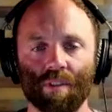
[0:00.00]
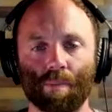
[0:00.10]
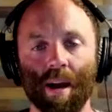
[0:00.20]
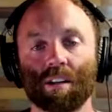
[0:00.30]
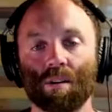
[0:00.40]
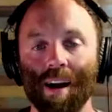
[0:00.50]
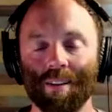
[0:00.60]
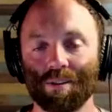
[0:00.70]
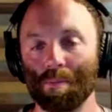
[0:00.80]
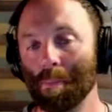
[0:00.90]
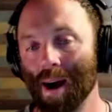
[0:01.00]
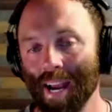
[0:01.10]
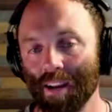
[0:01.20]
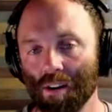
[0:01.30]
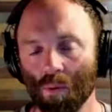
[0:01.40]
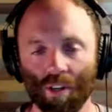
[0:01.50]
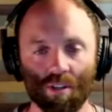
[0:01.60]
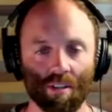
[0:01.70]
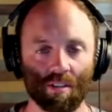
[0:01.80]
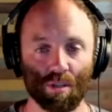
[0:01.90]
pectoralis minor, which
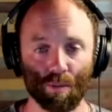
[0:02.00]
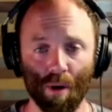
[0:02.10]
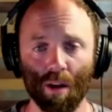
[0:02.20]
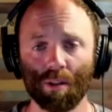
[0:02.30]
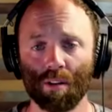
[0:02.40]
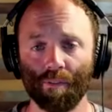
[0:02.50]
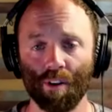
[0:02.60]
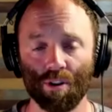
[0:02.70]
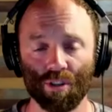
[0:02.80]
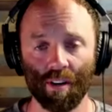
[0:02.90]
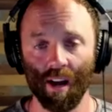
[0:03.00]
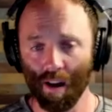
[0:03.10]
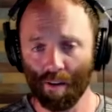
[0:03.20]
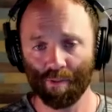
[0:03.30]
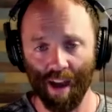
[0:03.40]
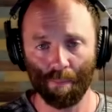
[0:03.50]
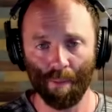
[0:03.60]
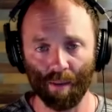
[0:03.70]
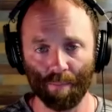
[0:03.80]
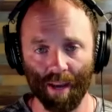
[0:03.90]
is a smaller version of that
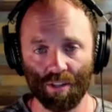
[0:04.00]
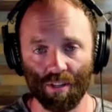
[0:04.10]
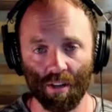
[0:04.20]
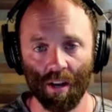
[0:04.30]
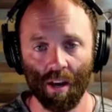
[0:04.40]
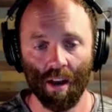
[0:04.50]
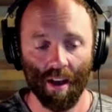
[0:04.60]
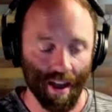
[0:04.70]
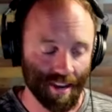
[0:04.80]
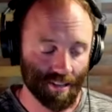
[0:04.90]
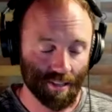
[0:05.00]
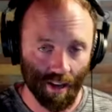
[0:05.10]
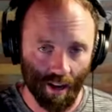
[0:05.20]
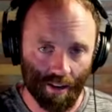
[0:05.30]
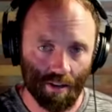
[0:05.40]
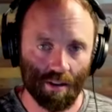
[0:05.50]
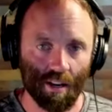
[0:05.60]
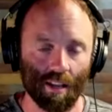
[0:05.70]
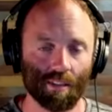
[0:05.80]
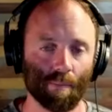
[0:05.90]
pec major. And it's
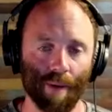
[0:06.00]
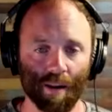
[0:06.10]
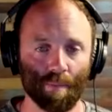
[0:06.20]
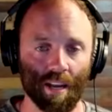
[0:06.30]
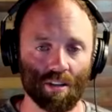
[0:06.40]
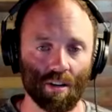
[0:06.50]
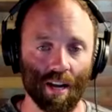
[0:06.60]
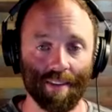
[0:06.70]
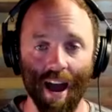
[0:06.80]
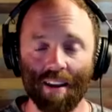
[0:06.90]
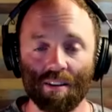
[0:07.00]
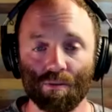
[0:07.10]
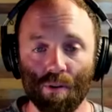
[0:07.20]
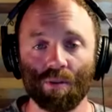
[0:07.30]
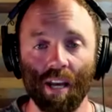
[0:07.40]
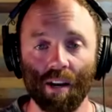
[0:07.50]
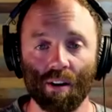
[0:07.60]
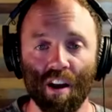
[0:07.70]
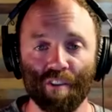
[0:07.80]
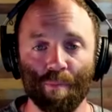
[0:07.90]
underneath the pec major. And that is a rotator
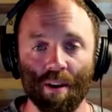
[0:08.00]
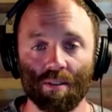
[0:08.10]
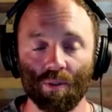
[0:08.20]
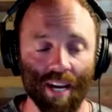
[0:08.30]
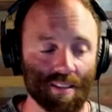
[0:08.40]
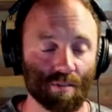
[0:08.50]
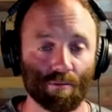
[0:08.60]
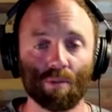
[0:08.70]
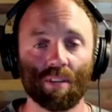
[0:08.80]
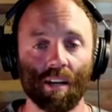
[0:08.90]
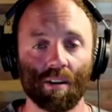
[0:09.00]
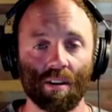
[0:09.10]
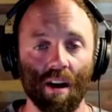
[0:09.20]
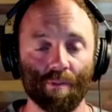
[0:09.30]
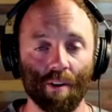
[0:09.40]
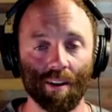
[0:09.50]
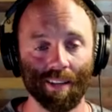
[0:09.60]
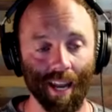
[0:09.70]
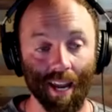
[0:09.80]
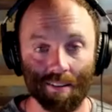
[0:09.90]
cuff muscle. That's the rotator cuff on the
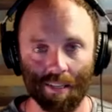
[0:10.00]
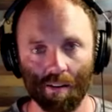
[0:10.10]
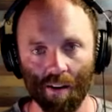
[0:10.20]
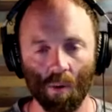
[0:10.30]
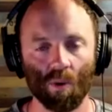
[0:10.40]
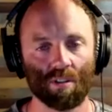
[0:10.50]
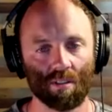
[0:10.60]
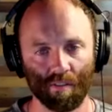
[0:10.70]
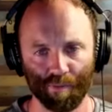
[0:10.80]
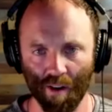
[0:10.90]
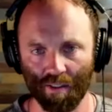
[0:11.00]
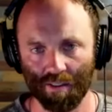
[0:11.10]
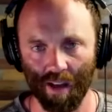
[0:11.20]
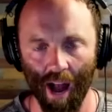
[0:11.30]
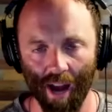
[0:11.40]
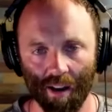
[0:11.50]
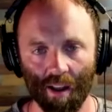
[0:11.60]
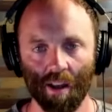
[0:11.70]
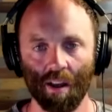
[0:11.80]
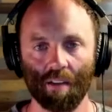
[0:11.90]
anterior, which is the front side
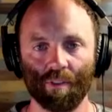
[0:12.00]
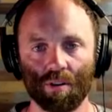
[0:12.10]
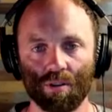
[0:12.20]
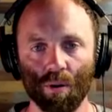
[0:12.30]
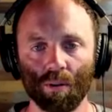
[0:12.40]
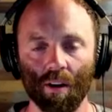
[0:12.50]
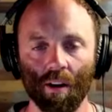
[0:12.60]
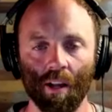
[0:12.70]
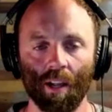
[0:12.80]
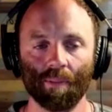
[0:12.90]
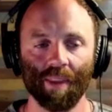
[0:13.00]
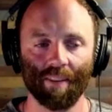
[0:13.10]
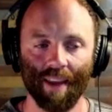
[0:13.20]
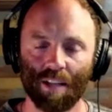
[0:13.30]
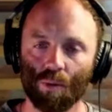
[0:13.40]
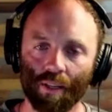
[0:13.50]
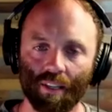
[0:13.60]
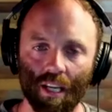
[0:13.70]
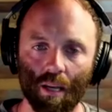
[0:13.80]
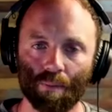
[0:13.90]
of your shoulder. And that's what
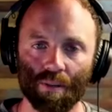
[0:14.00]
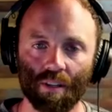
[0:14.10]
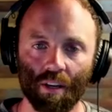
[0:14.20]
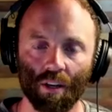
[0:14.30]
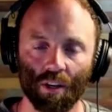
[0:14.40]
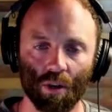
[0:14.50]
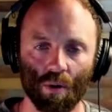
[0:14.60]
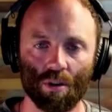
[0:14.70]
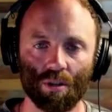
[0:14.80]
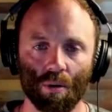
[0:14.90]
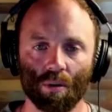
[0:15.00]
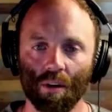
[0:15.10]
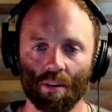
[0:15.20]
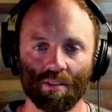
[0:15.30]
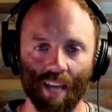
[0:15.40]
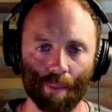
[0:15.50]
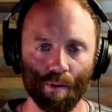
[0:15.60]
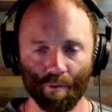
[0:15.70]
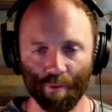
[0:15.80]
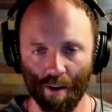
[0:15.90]
keeps your shoulder stable
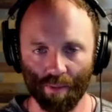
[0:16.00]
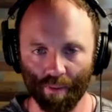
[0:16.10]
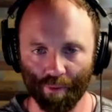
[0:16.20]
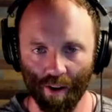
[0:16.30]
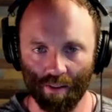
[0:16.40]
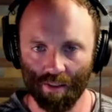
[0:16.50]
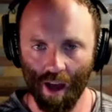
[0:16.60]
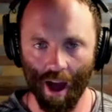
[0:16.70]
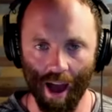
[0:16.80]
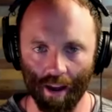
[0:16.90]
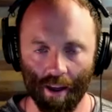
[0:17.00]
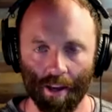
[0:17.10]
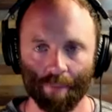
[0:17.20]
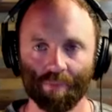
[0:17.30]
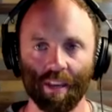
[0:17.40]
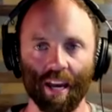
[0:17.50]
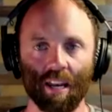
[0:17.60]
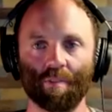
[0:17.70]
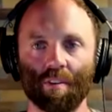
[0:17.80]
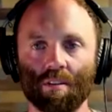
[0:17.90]
from the front side. And
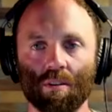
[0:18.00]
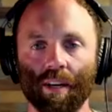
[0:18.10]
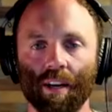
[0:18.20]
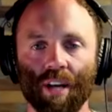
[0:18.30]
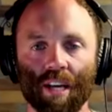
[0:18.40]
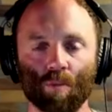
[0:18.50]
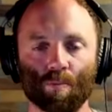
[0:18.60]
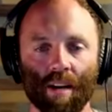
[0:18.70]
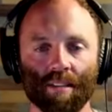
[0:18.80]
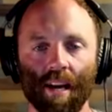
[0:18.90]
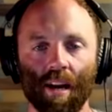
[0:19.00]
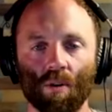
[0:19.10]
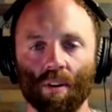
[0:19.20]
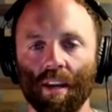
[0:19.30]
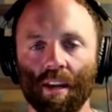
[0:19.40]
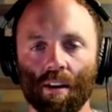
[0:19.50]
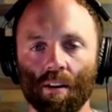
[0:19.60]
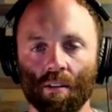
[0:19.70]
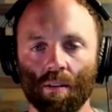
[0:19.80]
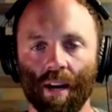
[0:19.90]
if you're doing a chest press out
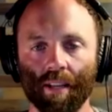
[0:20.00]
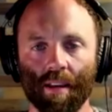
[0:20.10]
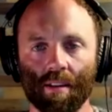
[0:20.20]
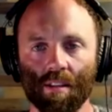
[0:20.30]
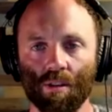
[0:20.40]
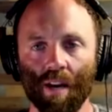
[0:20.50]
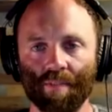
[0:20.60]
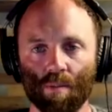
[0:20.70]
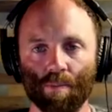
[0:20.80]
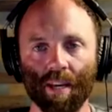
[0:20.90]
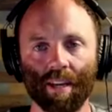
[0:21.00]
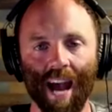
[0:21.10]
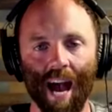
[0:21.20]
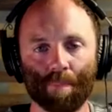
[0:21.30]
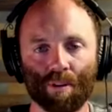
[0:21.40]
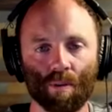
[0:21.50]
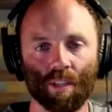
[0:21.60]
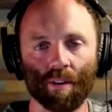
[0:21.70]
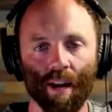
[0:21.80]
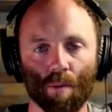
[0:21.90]
here like this, and you have this big gap between
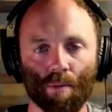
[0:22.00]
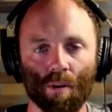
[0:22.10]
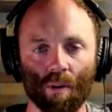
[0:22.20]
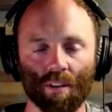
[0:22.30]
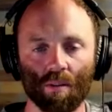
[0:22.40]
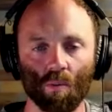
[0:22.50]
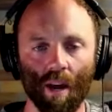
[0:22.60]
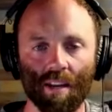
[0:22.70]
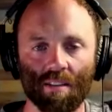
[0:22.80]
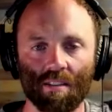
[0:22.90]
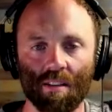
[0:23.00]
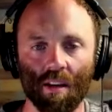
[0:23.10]
your elbow and your waist,